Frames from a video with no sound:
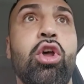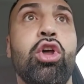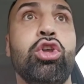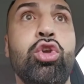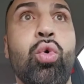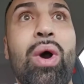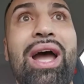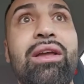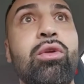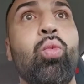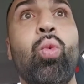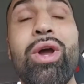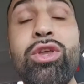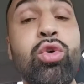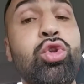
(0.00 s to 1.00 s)

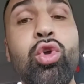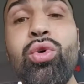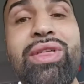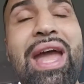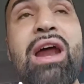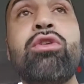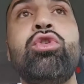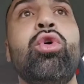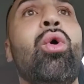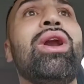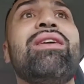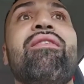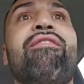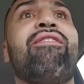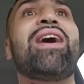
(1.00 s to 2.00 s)
What you do there, you don't
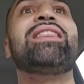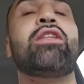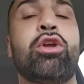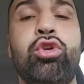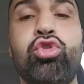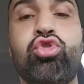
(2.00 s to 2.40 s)
even fight there. You